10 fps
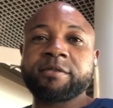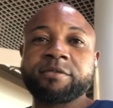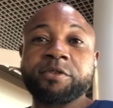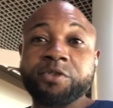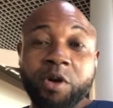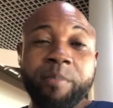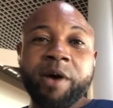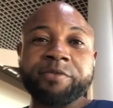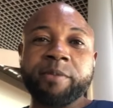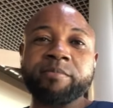to talk
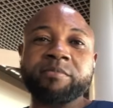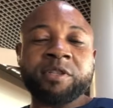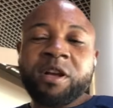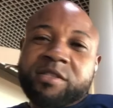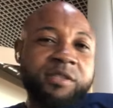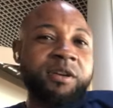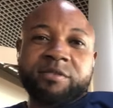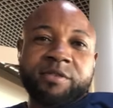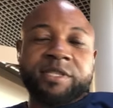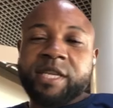about them. Not
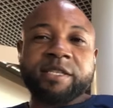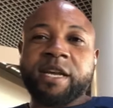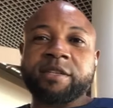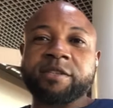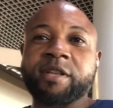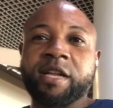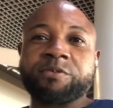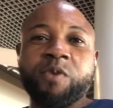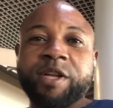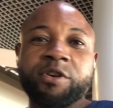these things that
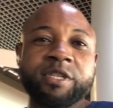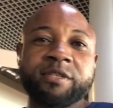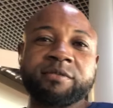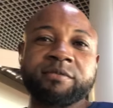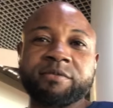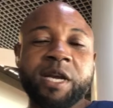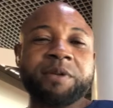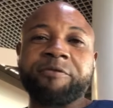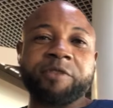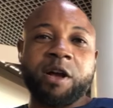went on in
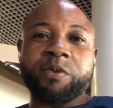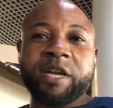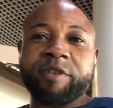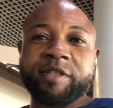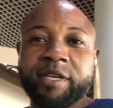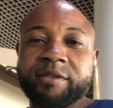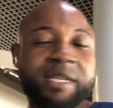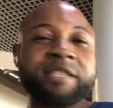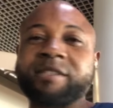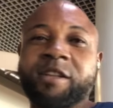South Africa, whatever thing.
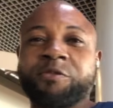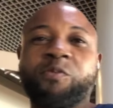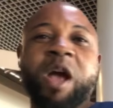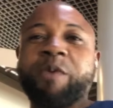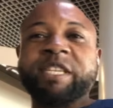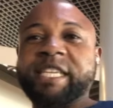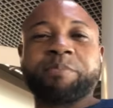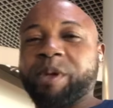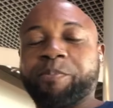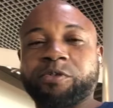That's not where we
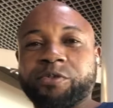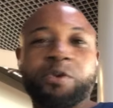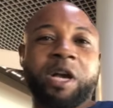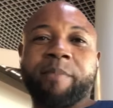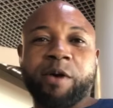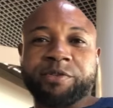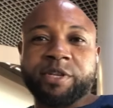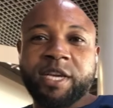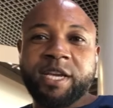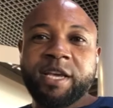need people to talk about.
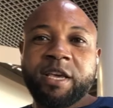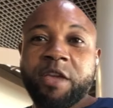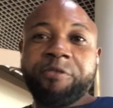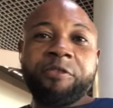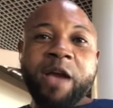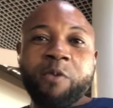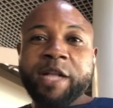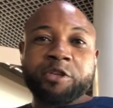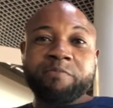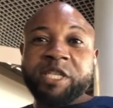If I
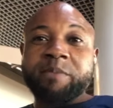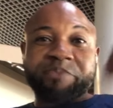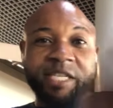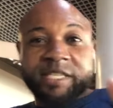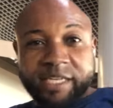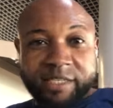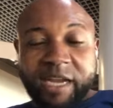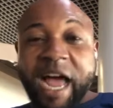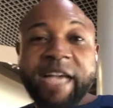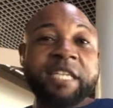were to be the president,
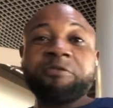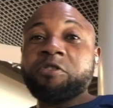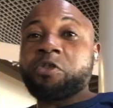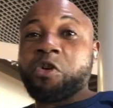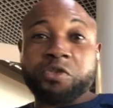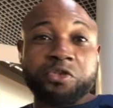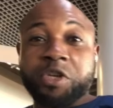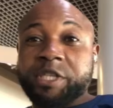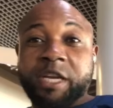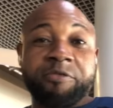I can even go to
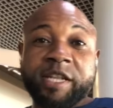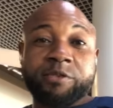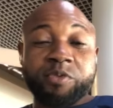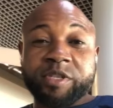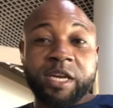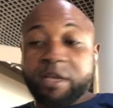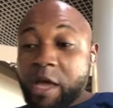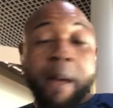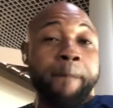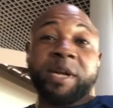such an event with
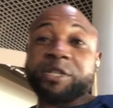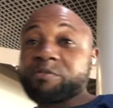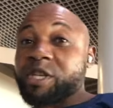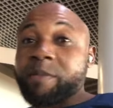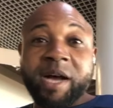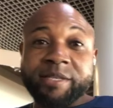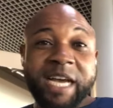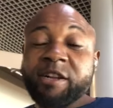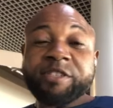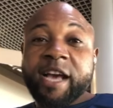bedroom slippers.
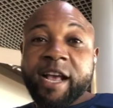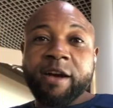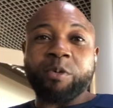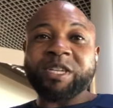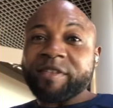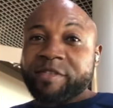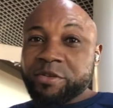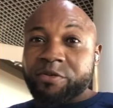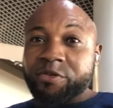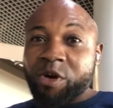I don't care. Whatever
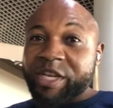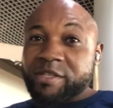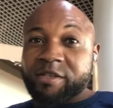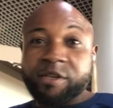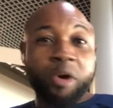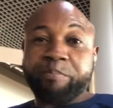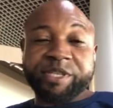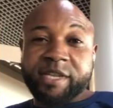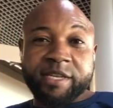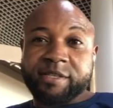thing you talk is your
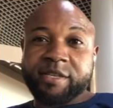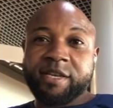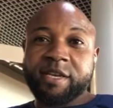business.